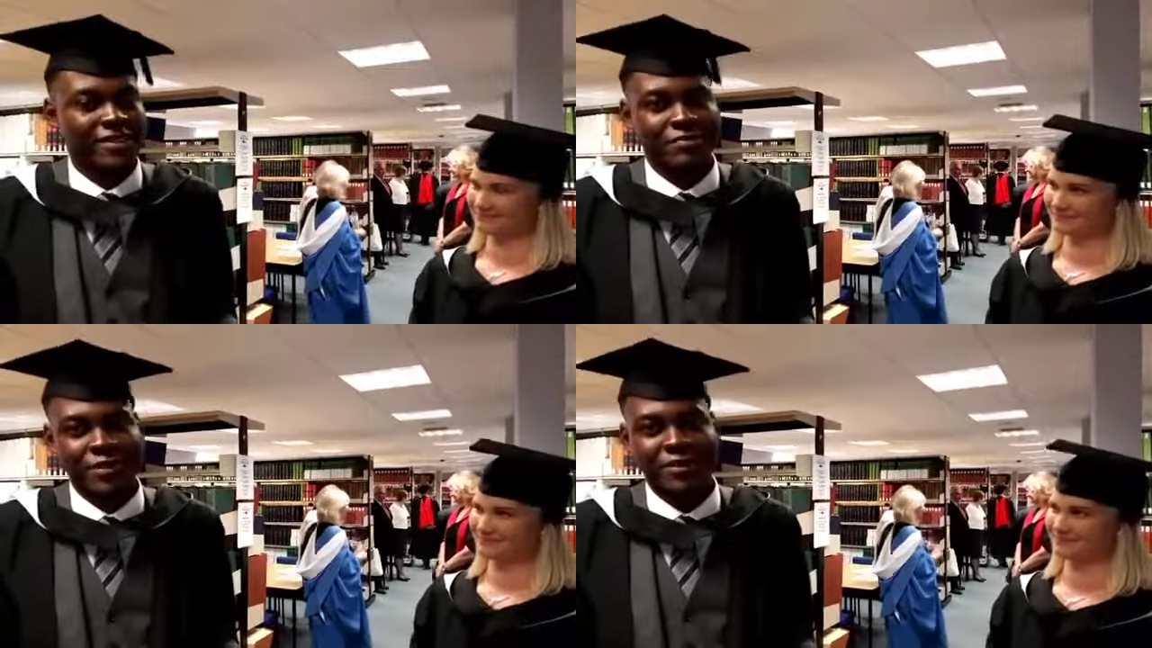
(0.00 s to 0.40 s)

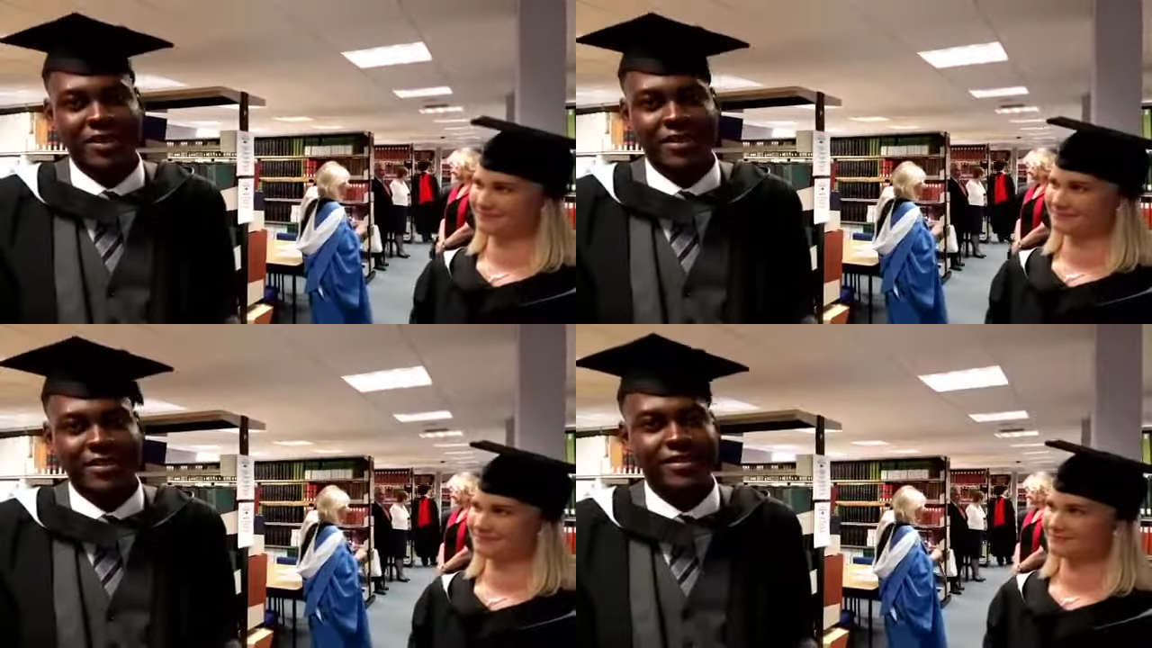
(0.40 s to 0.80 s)
Speaker 1: to be
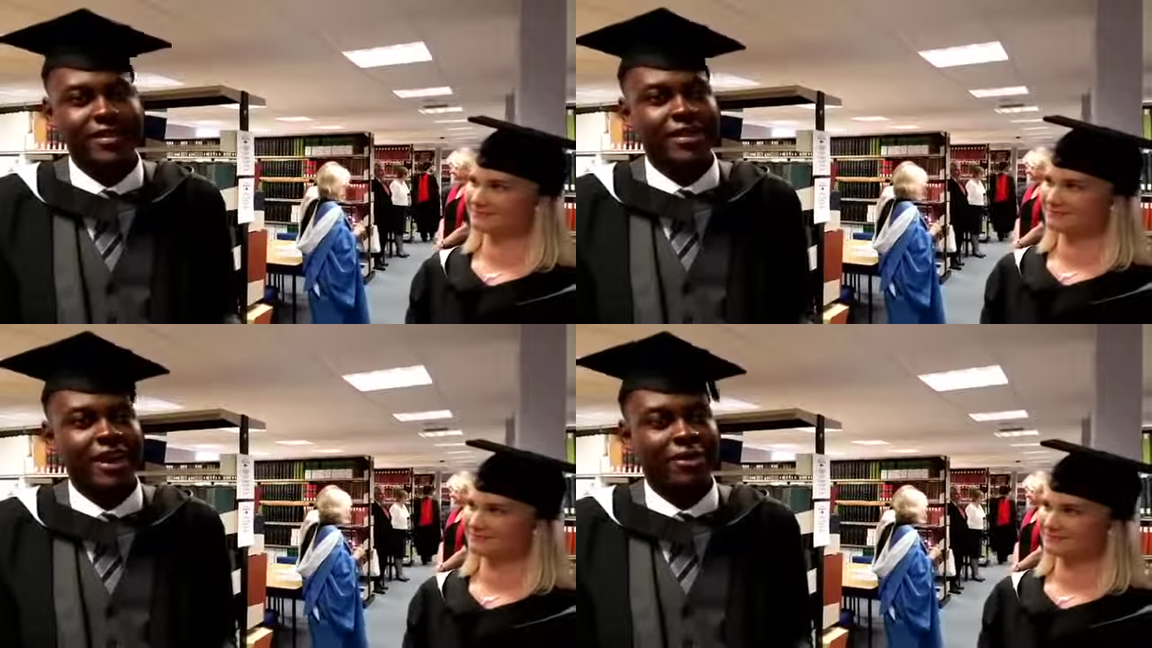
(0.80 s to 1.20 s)

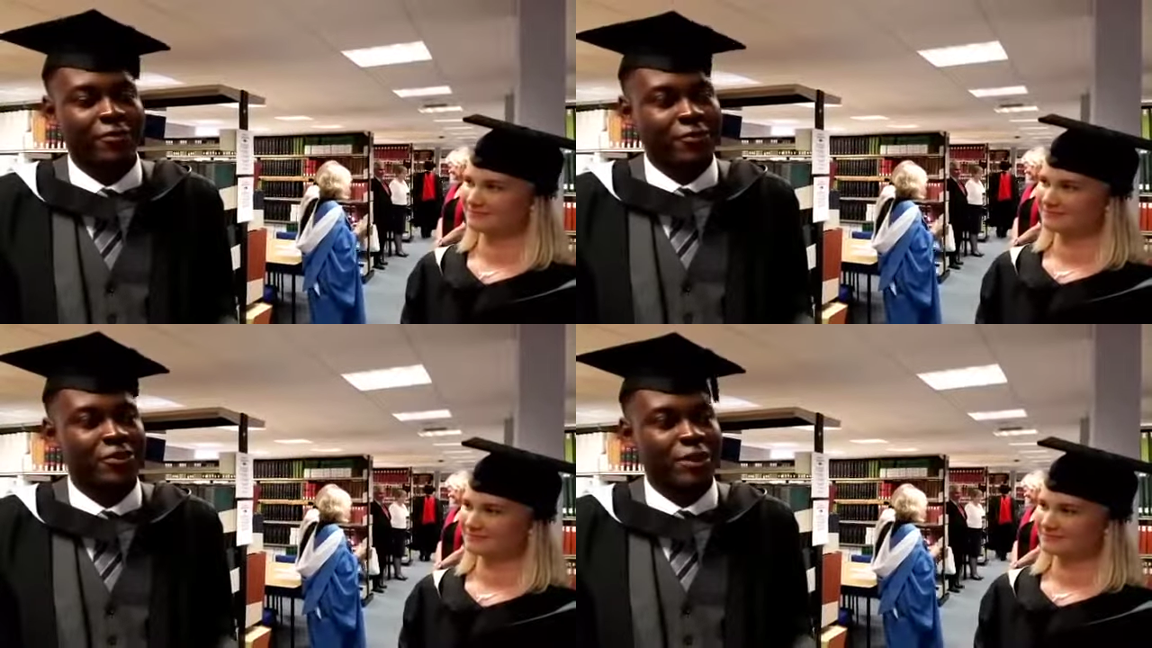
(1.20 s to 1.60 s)
um, the
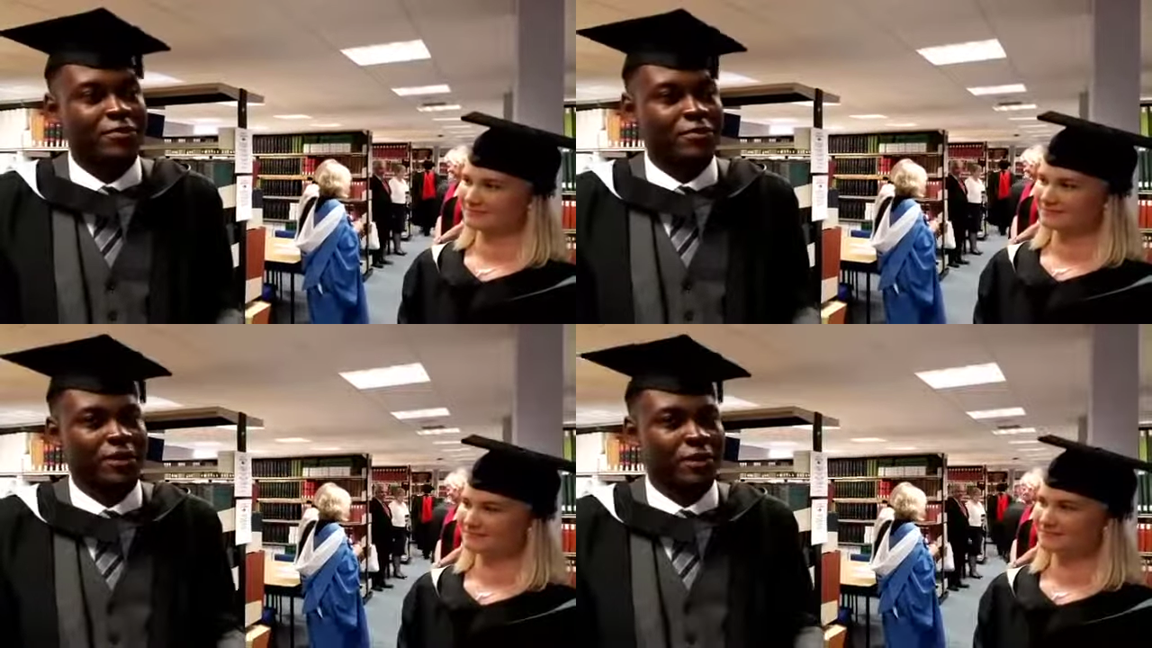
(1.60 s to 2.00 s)
first year reps,
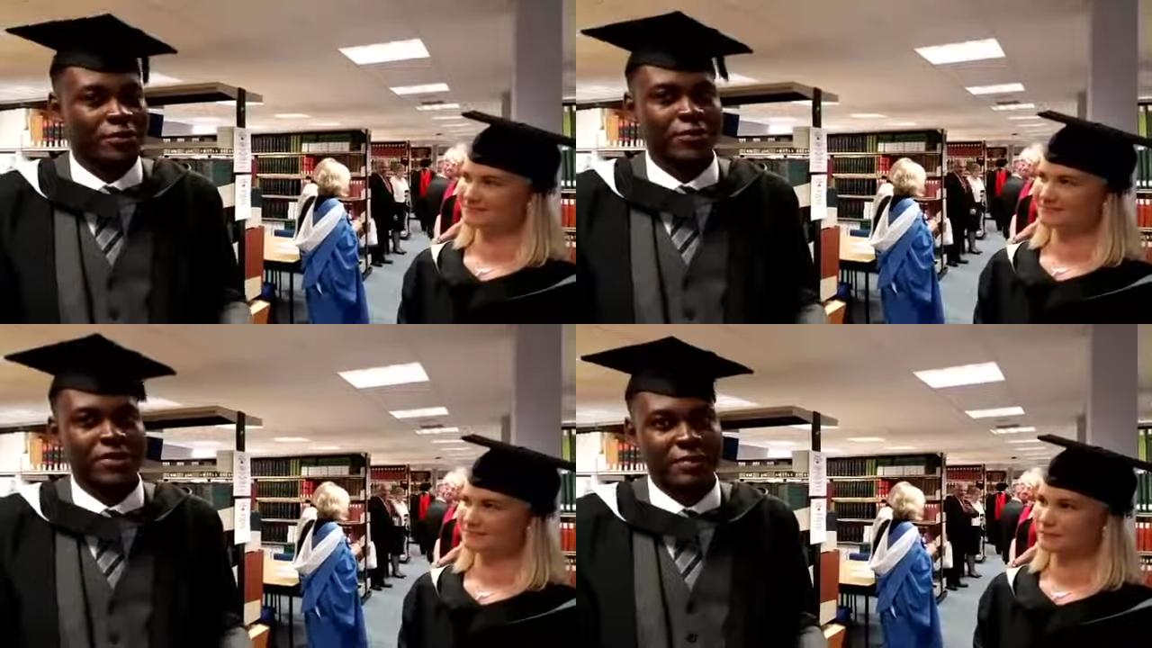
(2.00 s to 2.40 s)
but I was
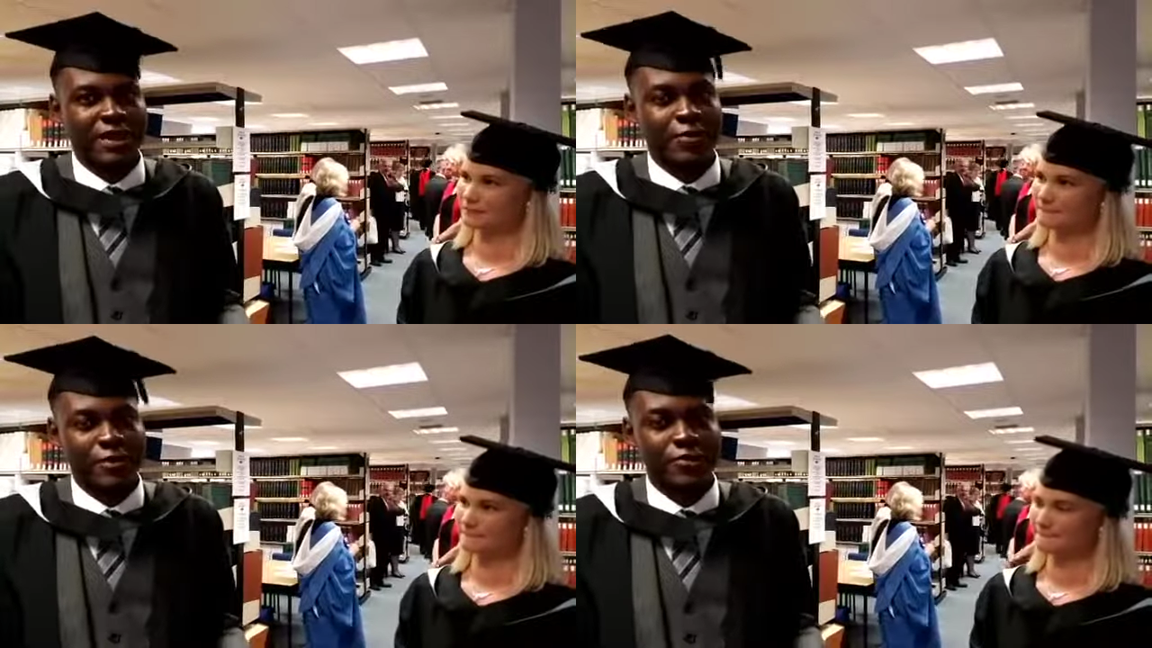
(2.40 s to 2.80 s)
always in the
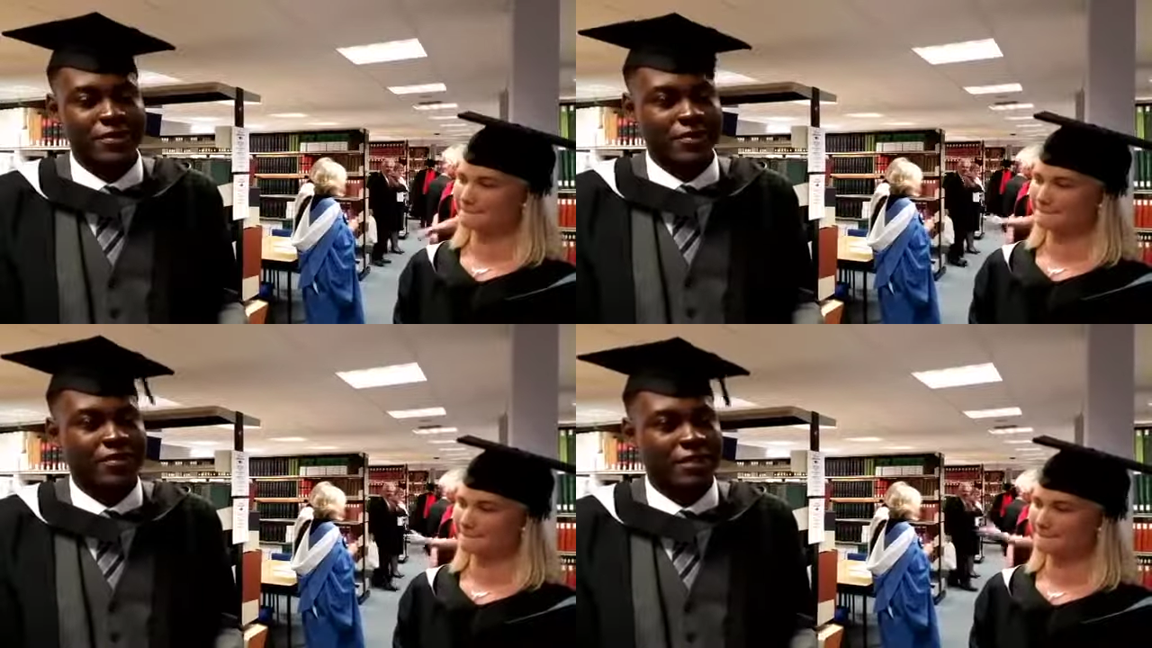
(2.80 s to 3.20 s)
background
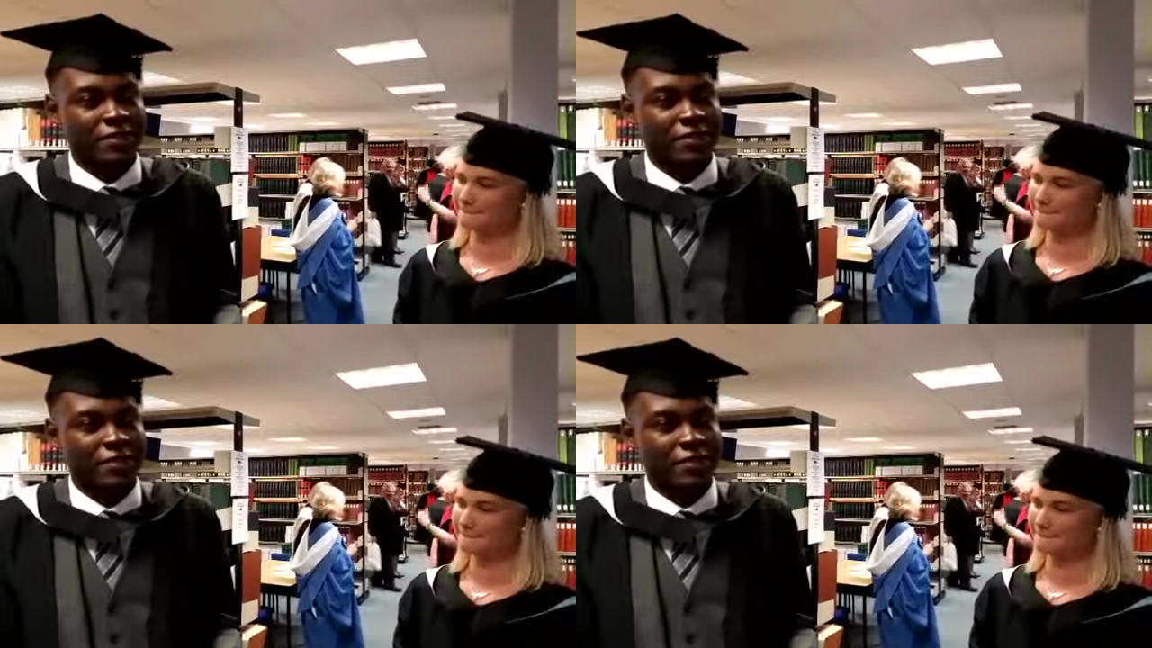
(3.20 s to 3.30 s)
mm-hmm.